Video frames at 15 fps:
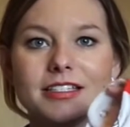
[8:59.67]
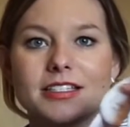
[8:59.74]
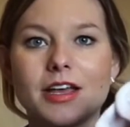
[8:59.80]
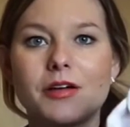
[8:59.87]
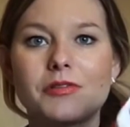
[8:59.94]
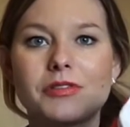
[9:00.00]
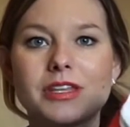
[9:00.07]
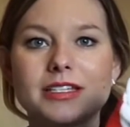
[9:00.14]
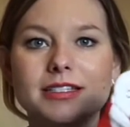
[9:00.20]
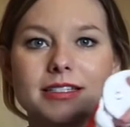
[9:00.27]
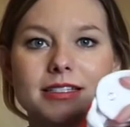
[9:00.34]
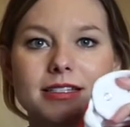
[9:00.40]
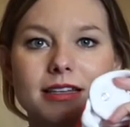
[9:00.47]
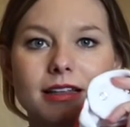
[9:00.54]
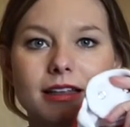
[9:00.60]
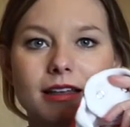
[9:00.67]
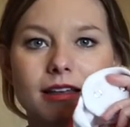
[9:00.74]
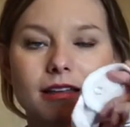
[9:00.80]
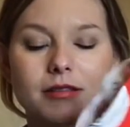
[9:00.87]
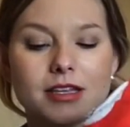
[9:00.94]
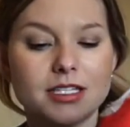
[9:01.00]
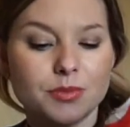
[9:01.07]
So
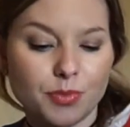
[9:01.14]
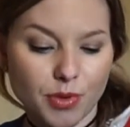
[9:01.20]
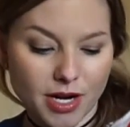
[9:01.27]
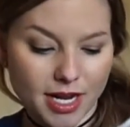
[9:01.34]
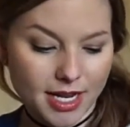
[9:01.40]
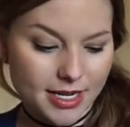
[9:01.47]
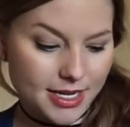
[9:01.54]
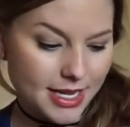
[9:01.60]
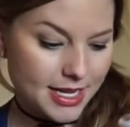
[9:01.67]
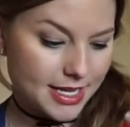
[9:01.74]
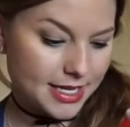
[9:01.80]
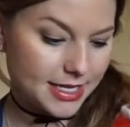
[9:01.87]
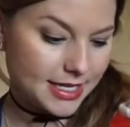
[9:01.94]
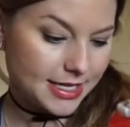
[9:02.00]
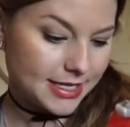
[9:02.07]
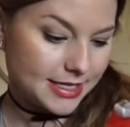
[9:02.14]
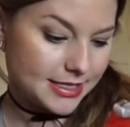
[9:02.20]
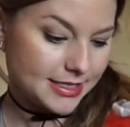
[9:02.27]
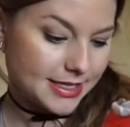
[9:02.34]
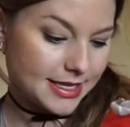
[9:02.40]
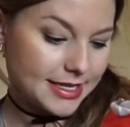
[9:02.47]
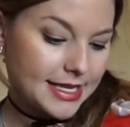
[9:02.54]
this brand
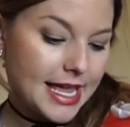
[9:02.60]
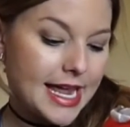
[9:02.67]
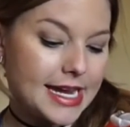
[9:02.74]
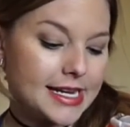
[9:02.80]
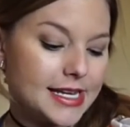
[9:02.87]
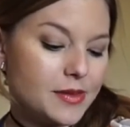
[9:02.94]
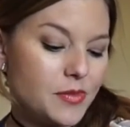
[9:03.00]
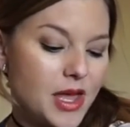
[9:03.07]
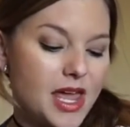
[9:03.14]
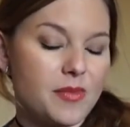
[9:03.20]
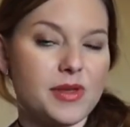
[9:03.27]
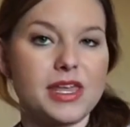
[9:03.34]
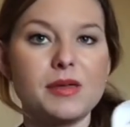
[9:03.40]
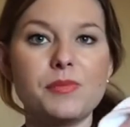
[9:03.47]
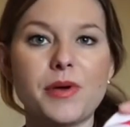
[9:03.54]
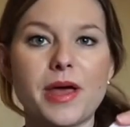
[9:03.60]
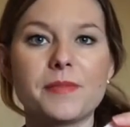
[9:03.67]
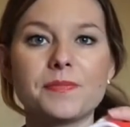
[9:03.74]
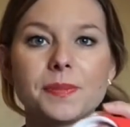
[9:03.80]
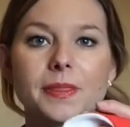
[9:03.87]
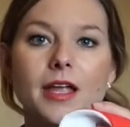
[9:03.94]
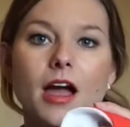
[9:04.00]
is Katie Baby, but
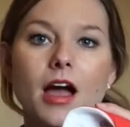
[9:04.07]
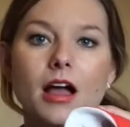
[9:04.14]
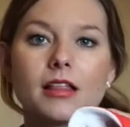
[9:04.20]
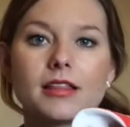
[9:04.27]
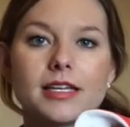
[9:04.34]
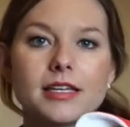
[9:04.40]
I'll